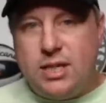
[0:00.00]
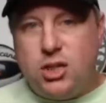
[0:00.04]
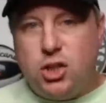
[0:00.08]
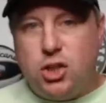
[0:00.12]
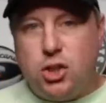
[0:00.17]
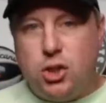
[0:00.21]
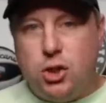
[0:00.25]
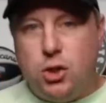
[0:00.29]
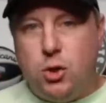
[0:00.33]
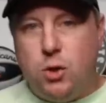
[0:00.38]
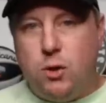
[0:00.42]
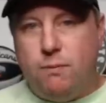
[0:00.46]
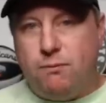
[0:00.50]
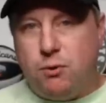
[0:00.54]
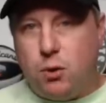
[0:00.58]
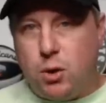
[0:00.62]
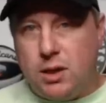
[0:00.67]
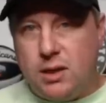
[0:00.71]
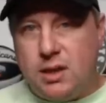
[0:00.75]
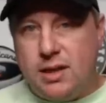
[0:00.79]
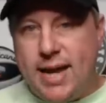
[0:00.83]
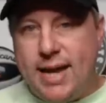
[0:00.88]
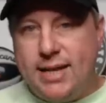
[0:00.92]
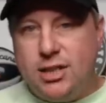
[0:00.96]
sued for
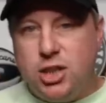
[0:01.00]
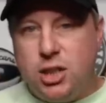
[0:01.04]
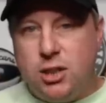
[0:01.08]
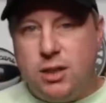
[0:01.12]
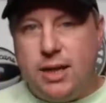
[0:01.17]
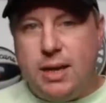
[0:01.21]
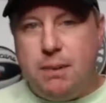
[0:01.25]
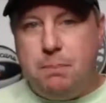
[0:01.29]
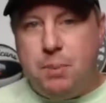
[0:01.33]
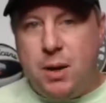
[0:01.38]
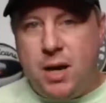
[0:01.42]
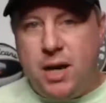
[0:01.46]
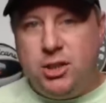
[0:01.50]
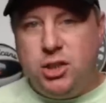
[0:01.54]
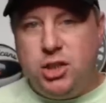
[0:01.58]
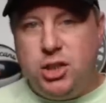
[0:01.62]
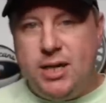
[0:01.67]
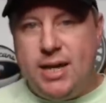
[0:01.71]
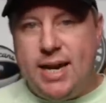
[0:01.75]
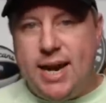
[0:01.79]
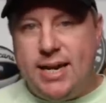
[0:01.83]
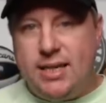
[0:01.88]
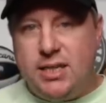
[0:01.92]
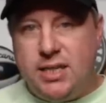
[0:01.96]
allegedly
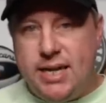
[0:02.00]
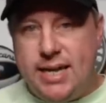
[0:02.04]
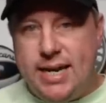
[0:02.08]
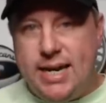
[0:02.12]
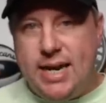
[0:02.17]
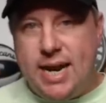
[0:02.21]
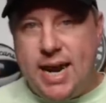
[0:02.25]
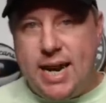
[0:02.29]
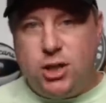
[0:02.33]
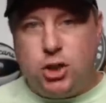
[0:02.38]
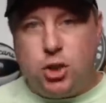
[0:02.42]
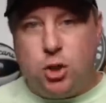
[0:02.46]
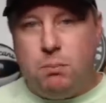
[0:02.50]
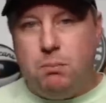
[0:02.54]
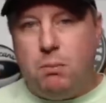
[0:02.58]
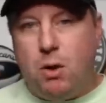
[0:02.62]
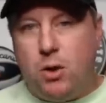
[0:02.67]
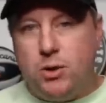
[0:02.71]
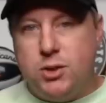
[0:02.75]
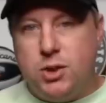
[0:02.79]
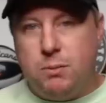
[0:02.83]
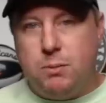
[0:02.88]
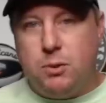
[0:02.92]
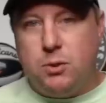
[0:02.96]
punching a teenager
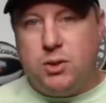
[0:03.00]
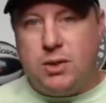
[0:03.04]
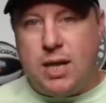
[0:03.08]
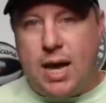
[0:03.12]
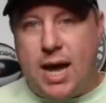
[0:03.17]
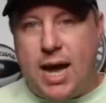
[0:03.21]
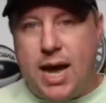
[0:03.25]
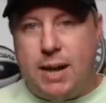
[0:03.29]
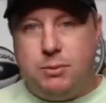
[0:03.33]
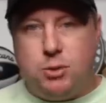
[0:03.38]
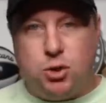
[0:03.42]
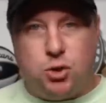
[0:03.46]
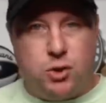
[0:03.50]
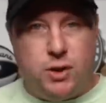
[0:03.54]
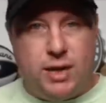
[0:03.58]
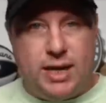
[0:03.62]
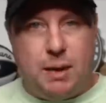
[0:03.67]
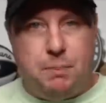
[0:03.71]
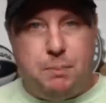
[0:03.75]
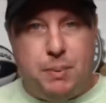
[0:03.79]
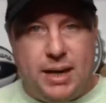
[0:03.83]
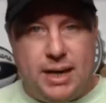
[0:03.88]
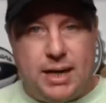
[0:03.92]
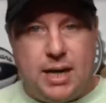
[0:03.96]
multiple times during
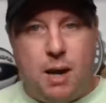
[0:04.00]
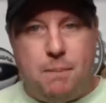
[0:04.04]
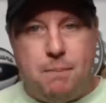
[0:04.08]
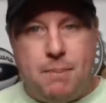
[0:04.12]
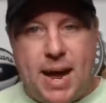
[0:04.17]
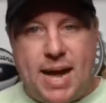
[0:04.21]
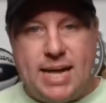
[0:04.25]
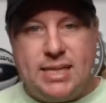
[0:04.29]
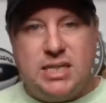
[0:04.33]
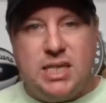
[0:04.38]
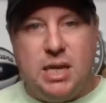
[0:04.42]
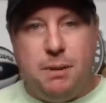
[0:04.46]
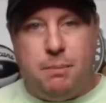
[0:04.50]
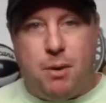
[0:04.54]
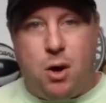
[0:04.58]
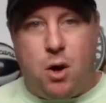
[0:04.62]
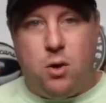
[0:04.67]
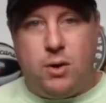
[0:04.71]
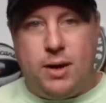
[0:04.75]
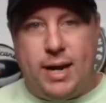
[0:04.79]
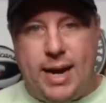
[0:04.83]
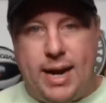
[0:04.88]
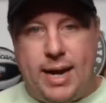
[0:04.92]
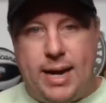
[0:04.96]
a pickup
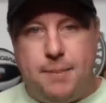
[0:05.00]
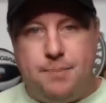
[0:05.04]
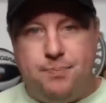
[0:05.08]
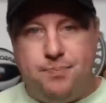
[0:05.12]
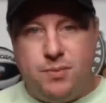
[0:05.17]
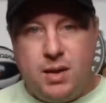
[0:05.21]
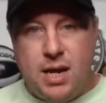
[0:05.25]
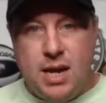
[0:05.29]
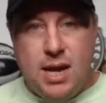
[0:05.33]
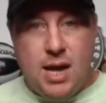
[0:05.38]
basketball game.